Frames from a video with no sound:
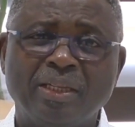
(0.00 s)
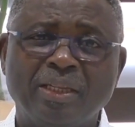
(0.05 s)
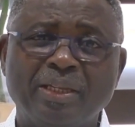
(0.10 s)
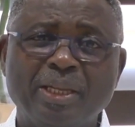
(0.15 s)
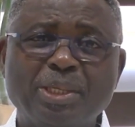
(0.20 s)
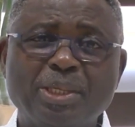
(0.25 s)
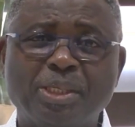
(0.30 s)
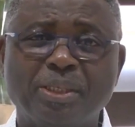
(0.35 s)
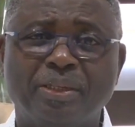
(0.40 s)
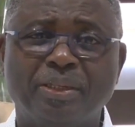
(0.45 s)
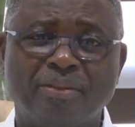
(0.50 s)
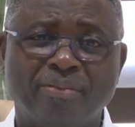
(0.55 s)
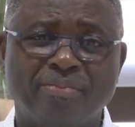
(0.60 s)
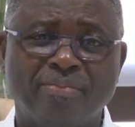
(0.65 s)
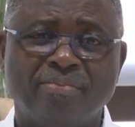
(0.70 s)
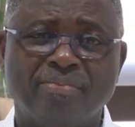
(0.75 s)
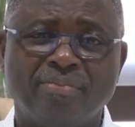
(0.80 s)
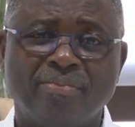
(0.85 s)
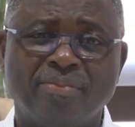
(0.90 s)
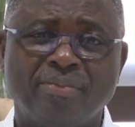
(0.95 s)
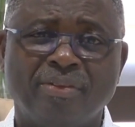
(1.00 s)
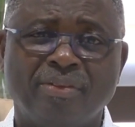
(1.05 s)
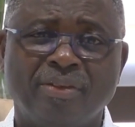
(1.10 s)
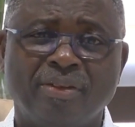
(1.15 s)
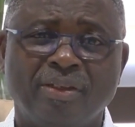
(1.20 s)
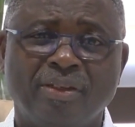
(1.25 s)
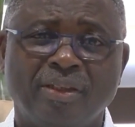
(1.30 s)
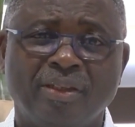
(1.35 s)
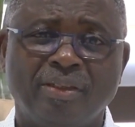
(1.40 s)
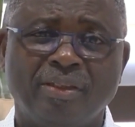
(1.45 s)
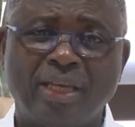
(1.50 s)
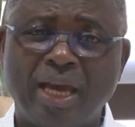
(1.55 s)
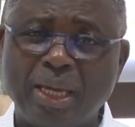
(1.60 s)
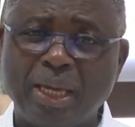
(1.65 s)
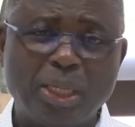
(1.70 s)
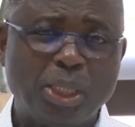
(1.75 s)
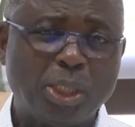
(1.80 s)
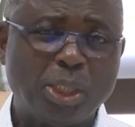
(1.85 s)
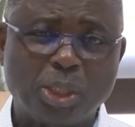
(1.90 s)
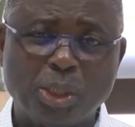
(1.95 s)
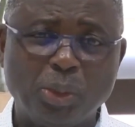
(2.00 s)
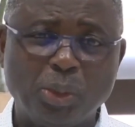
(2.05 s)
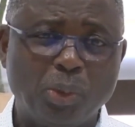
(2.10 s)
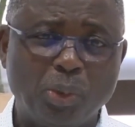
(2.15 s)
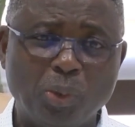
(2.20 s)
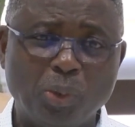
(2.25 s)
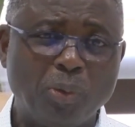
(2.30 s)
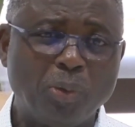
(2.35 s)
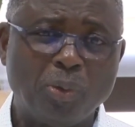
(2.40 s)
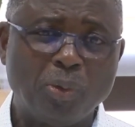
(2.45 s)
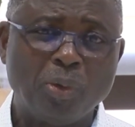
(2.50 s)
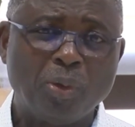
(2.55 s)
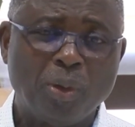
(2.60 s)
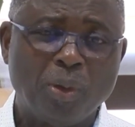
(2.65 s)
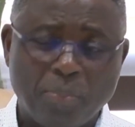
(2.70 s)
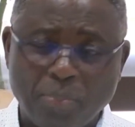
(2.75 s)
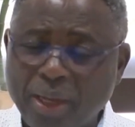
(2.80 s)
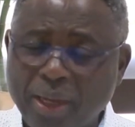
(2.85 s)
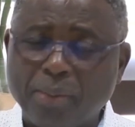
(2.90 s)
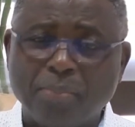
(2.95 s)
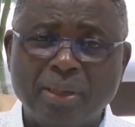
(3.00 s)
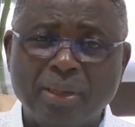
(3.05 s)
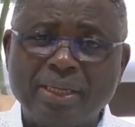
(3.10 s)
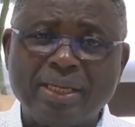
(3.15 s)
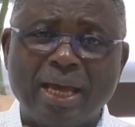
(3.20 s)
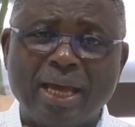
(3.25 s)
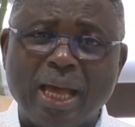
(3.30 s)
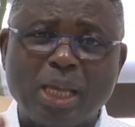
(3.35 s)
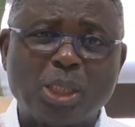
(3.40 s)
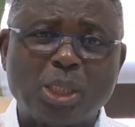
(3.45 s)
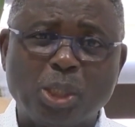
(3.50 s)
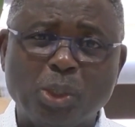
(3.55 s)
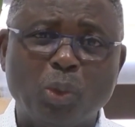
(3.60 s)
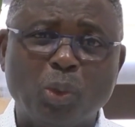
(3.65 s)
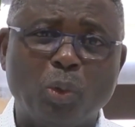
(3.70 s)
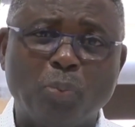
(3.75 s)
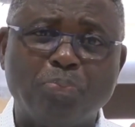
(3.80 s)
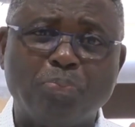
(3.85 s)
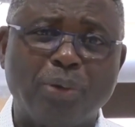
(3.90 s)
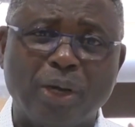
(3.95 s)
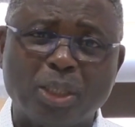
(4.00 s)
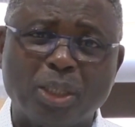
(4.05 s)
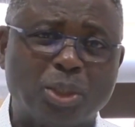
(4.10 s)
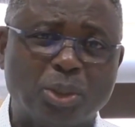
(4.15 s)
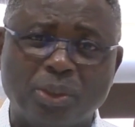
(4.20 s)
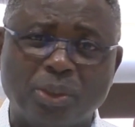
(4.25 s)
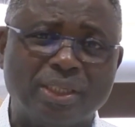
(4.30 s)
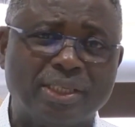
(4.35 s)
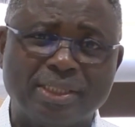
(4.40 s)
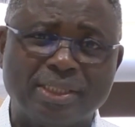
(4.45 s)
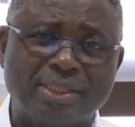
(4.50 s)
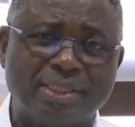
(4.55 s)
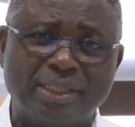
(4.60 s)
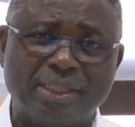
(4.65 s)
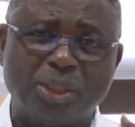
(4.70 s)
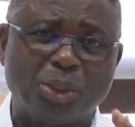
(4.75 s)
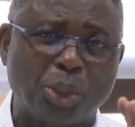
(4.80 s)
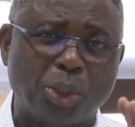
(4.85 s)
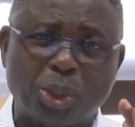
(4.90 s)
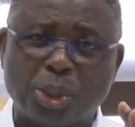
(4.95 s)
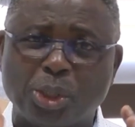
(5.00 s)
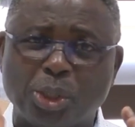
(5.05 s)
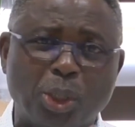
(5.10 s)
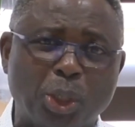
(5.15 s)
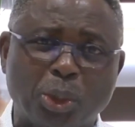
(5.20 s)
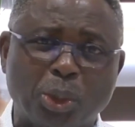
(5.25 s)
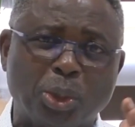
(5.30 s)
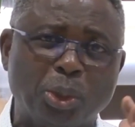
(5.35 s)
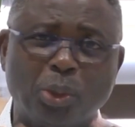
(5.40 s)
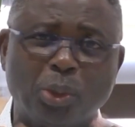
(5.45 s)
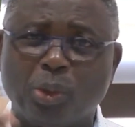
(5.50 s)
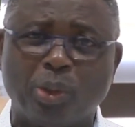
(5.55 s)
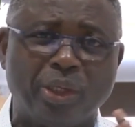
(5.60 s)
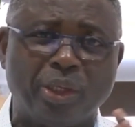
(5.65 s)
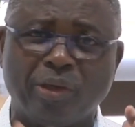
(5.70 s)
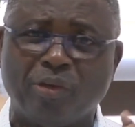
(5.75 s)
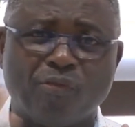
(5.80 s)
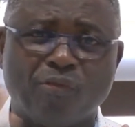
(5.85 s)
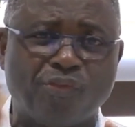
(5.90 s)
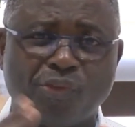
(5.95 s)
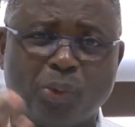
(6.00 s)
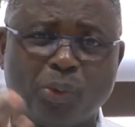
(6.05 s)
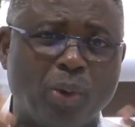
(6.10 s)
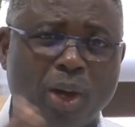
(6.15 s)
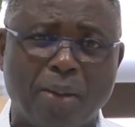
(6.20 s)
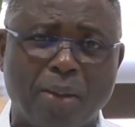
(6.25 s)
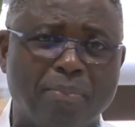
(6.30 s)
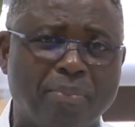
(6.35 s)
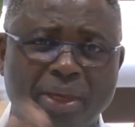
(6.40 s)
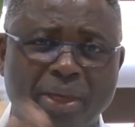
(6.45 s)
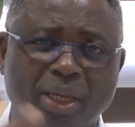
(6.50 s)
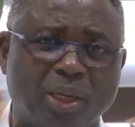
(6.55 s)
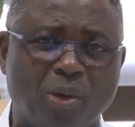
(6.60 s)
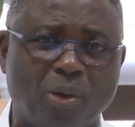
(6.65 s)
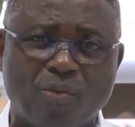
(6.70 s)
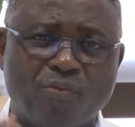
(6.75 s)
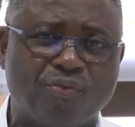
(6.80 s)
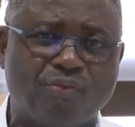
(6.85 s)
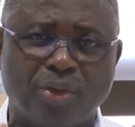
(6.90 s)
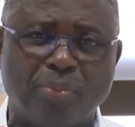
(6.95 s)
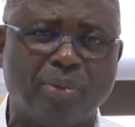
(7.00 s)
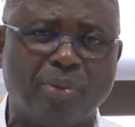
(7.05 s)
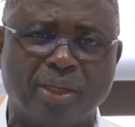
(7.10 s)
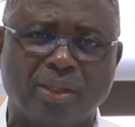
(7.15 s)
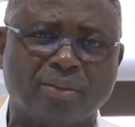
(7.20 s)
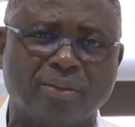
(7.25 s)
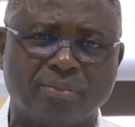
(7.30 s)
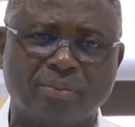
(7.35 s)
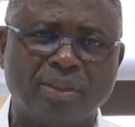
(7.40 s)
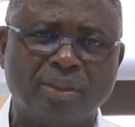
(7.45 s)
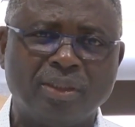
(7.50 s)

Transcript: Listen, there is no, money has no prejudice. It does not know if you are male or female.